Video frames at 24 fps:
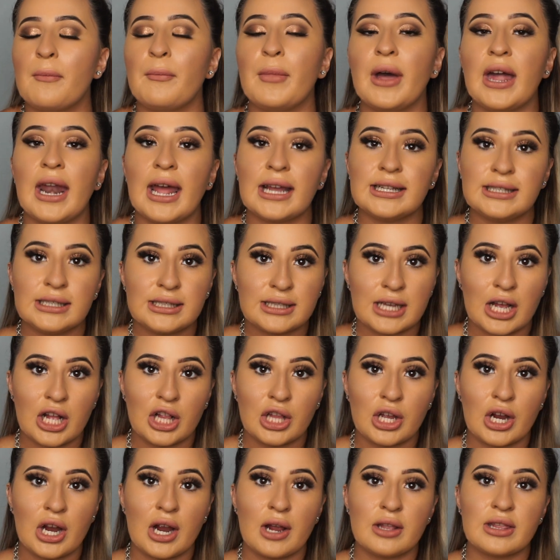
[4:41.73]
But I did
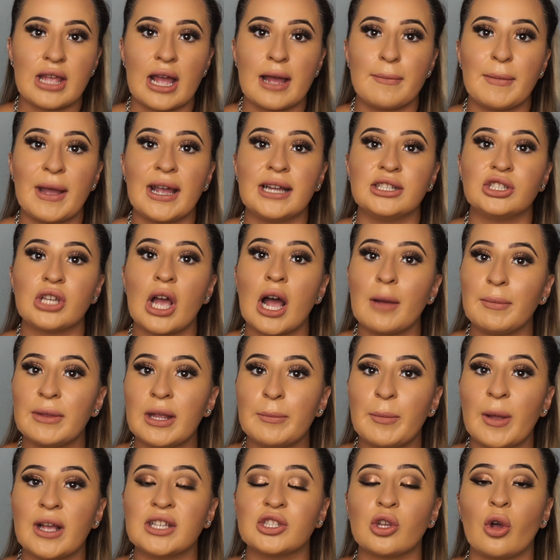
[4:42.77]
tell her that my top
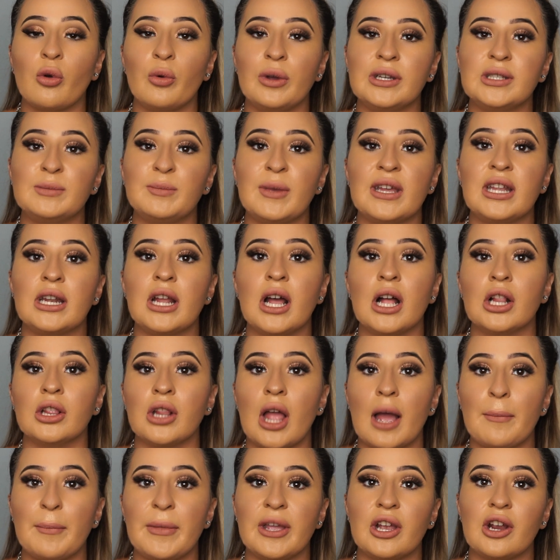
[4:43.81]
lip has always been a
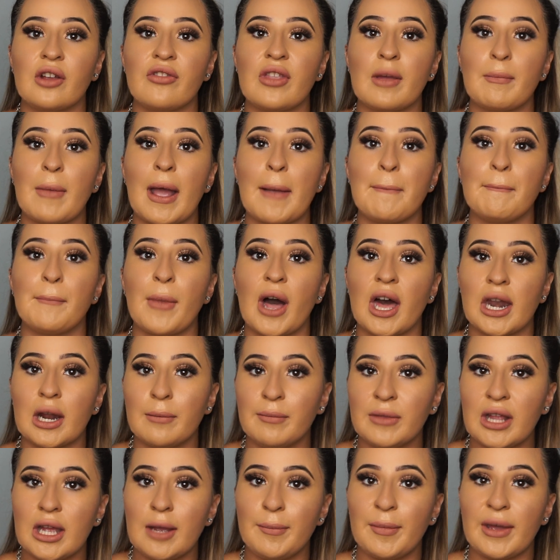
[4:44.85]
lot bigger than my
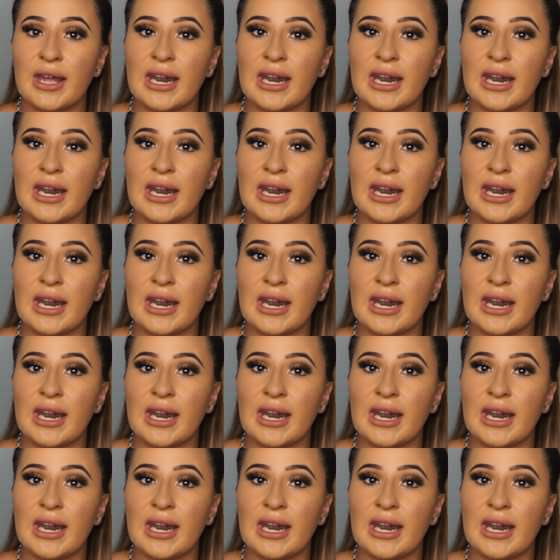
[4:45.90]
bottom lip,